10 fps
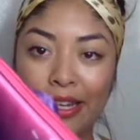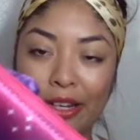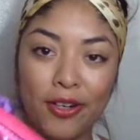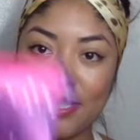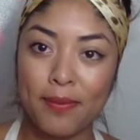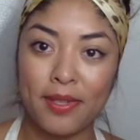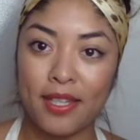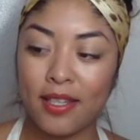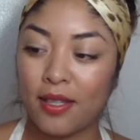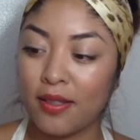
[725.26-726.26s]
here or
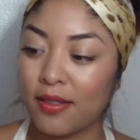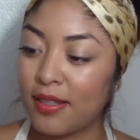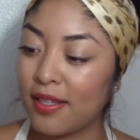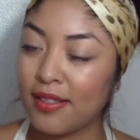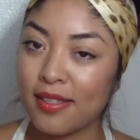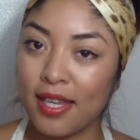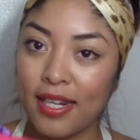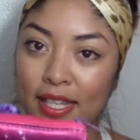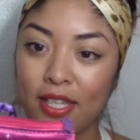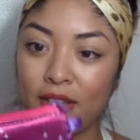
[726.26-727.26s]
something, and it's
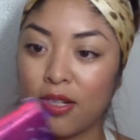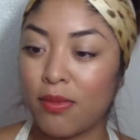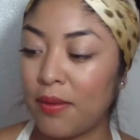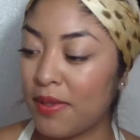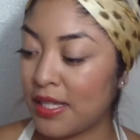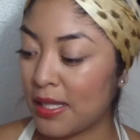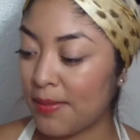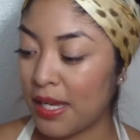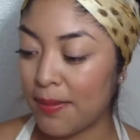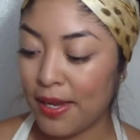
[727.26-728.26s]
kind of cute, or probably use it as
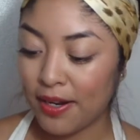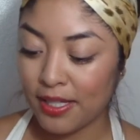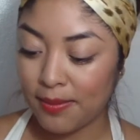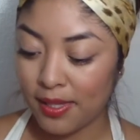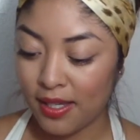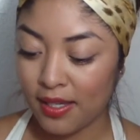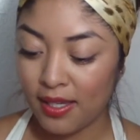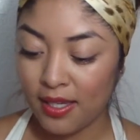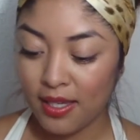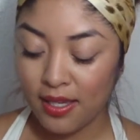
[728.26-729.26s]
a makeup bag or something.
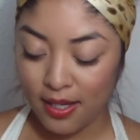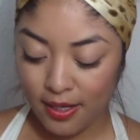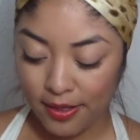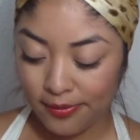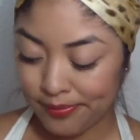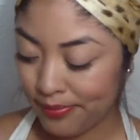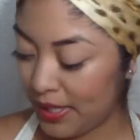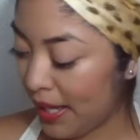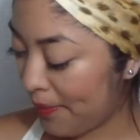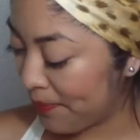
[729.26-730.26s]

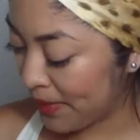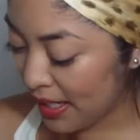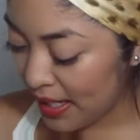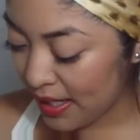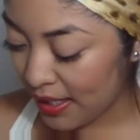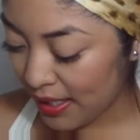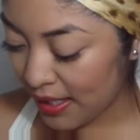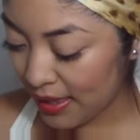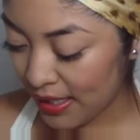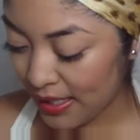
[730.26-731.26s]
But yeah,
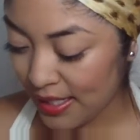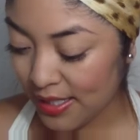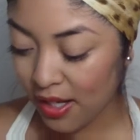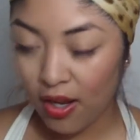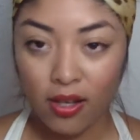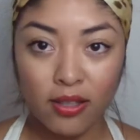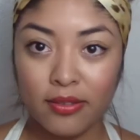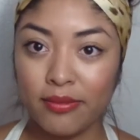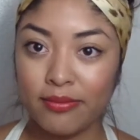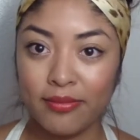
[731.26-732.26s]
and that is all
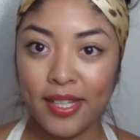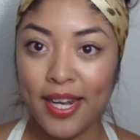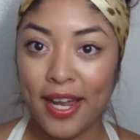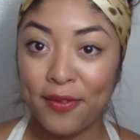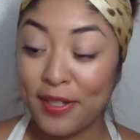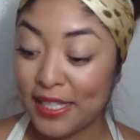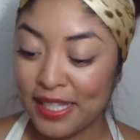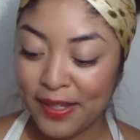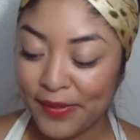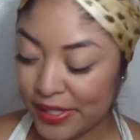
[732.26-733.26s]
that I
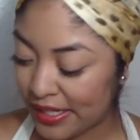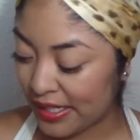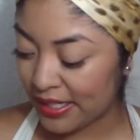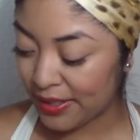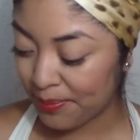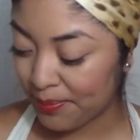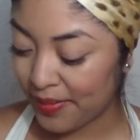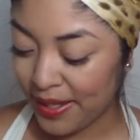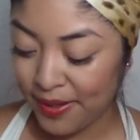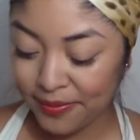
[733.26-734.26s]
received. And
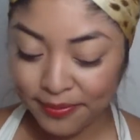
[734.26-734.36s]
yeah,